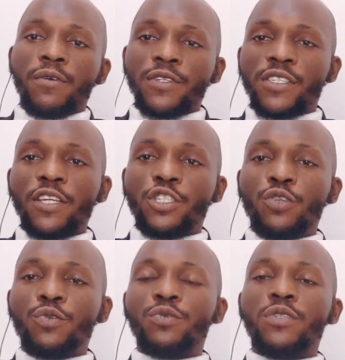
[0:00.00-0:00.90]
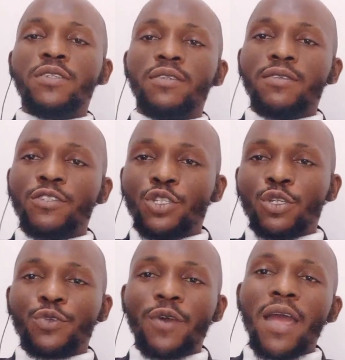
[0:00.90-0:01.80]
Stay tuned,
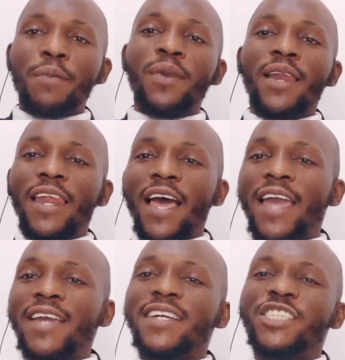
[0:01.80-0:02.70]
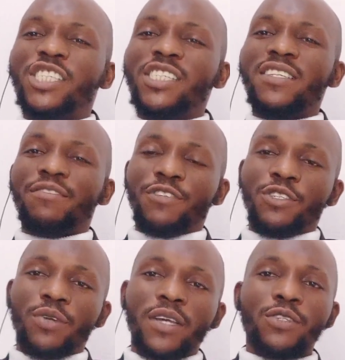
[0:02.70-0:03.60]
subscribe, like, share the
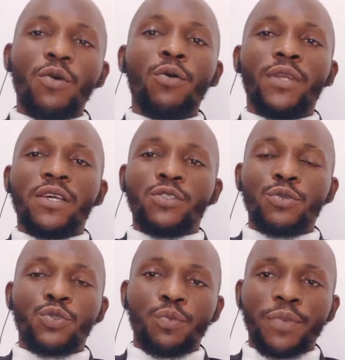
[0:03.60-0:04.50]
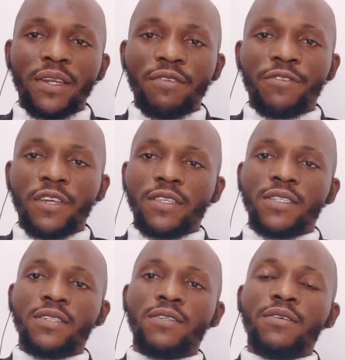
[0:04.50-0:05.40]
video, let others also benefit
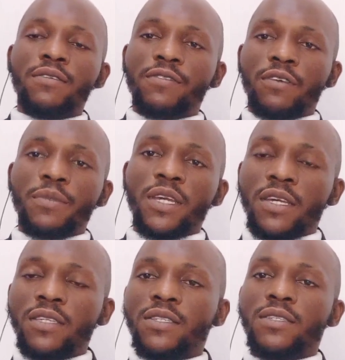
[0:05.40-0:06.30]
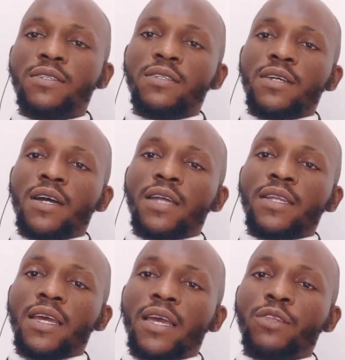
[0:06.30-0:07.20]
from it,
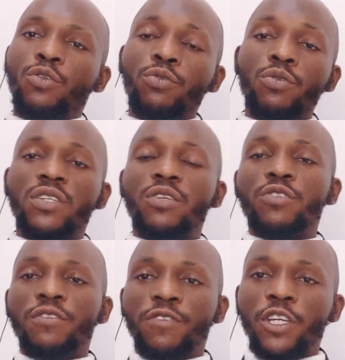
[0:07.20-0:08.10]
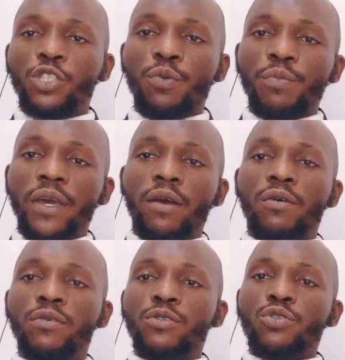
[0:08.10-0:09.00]
and turn on the notification bell
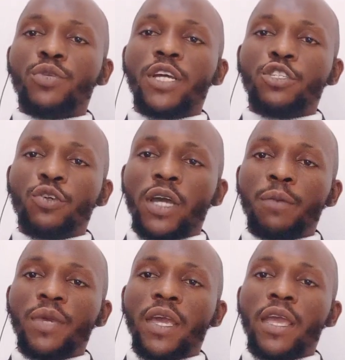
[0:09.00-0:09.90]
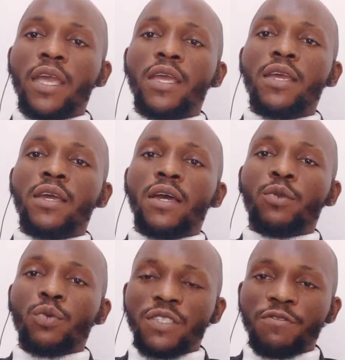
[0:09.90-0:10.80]
so that you can be
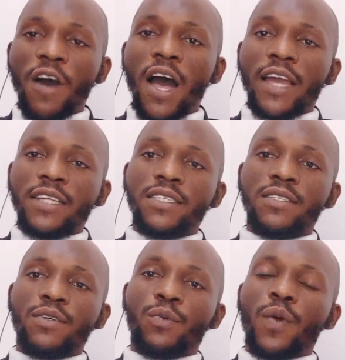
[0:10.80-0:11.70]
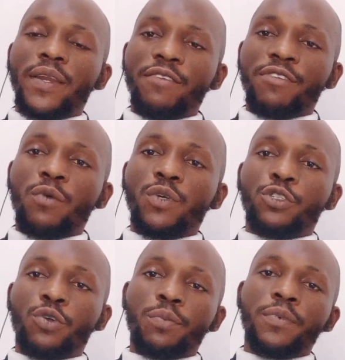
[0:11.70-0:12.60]
notified whenever we
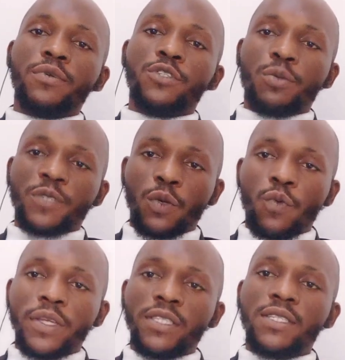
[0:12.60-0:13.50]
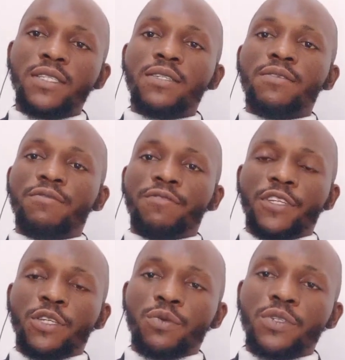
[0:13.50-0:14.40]
drop subsequent
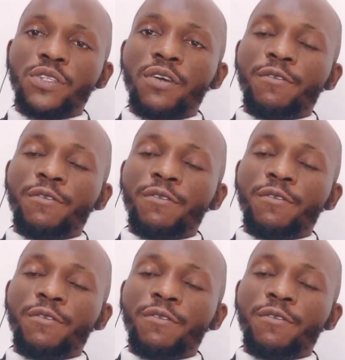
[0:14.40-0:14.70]
videos.